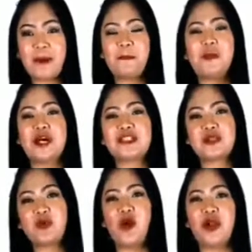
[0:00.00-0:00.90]
plus
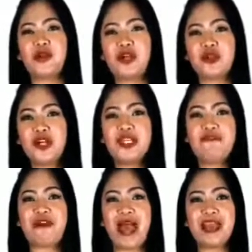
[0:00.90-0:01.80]

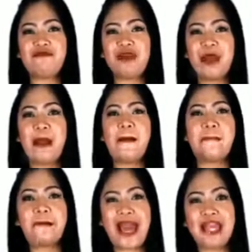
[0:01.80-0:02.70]
235
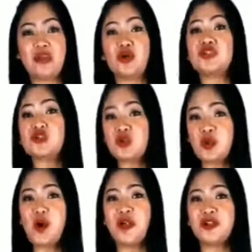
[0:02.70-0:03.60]
minus
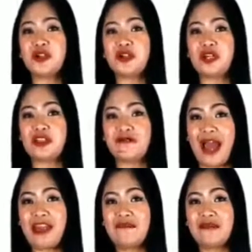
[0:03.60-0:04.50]

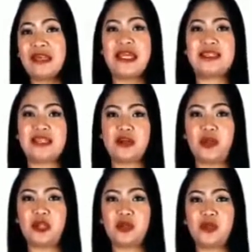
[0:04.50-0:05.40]
235 is equal
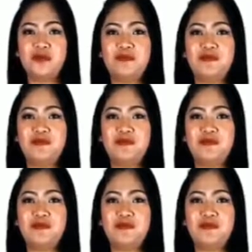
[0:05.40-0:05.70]
to